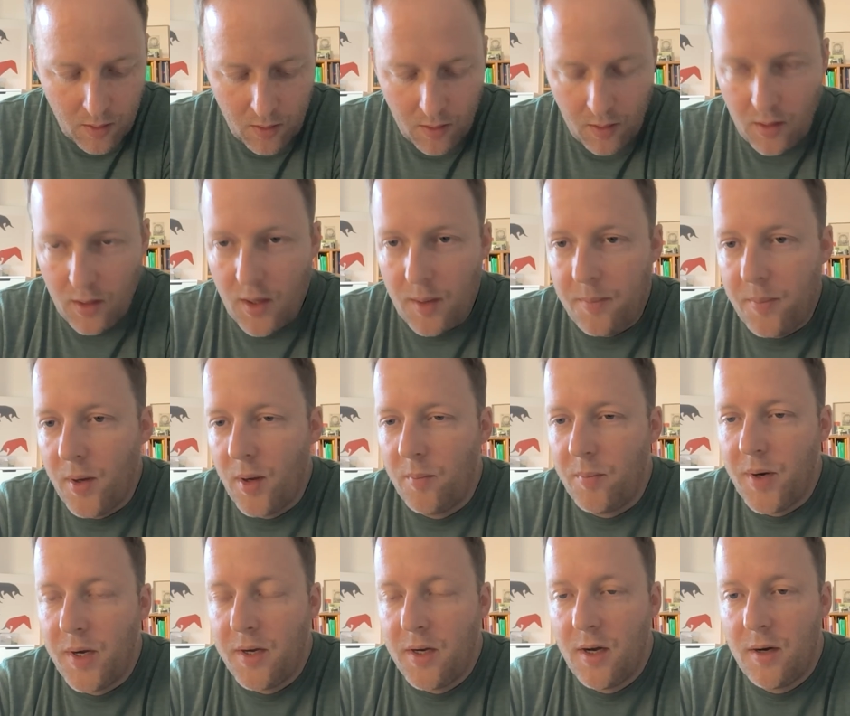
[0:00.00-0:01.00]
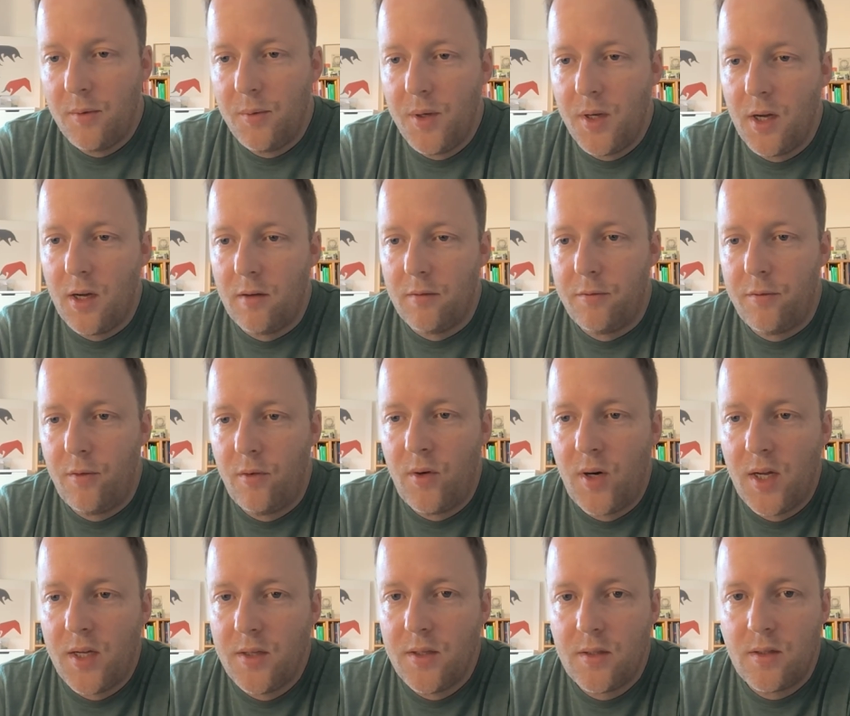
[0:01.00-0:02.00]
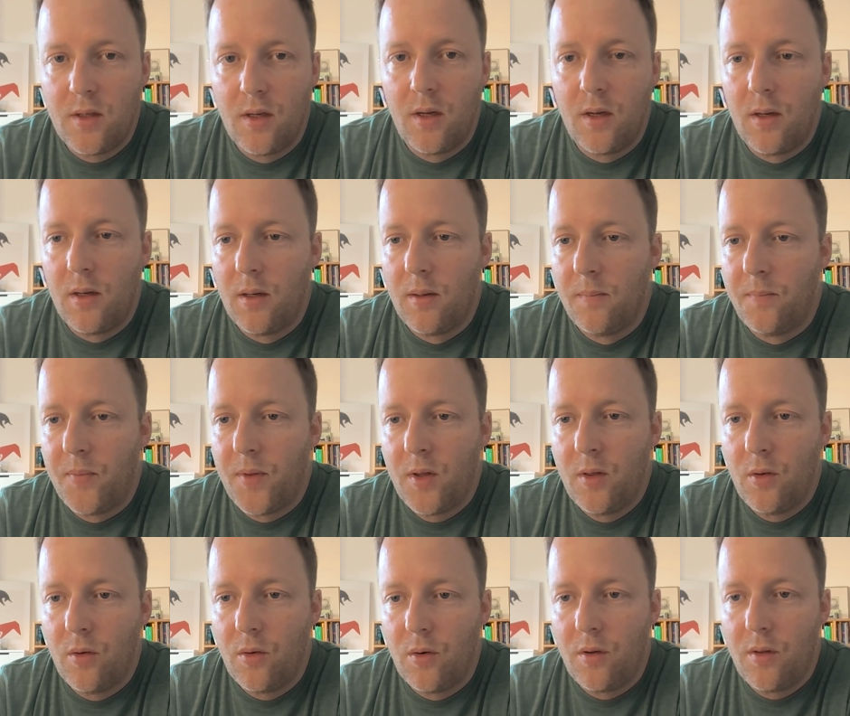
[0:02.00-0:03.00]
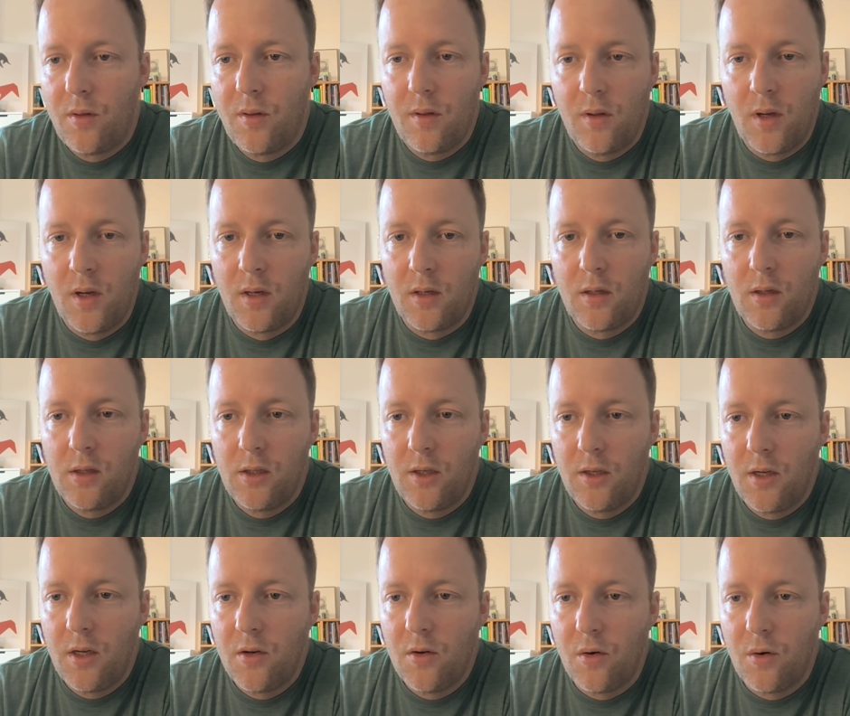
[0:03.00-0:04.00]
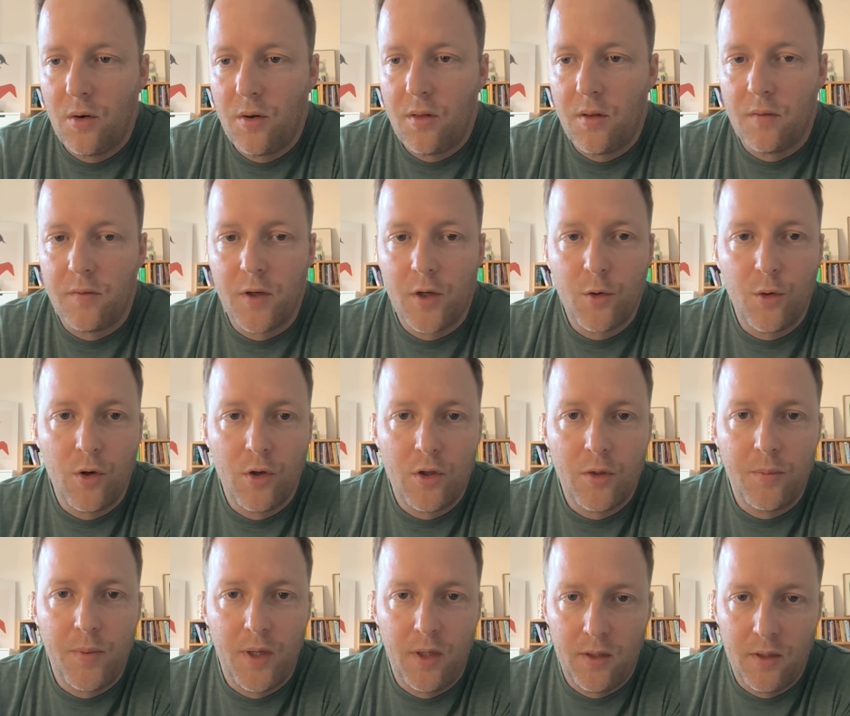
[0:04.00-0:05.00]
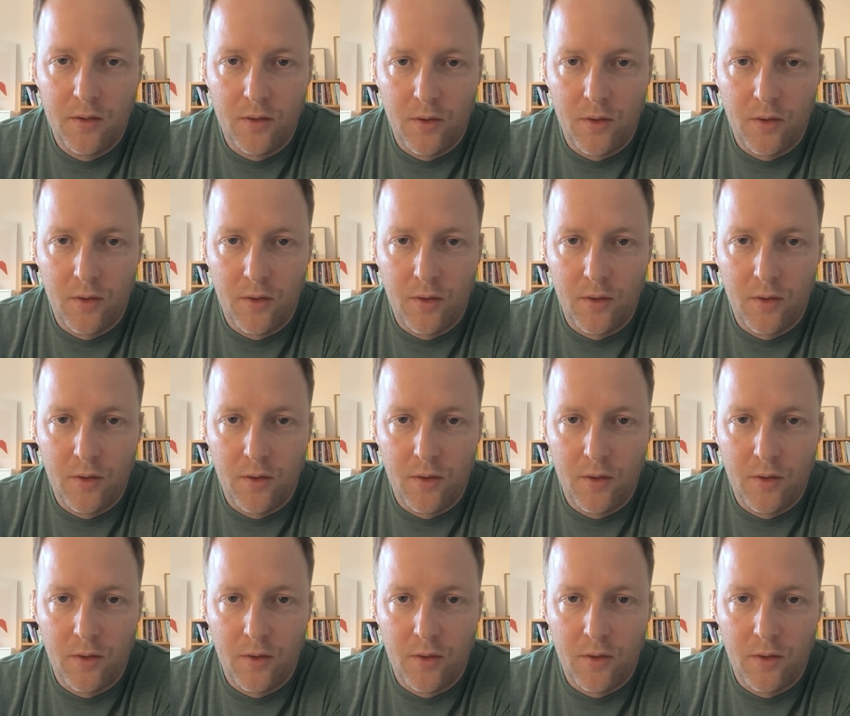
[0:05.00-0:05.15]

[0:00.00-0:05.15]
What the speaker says: Yeah, by now we have raised clearly north of $250 million,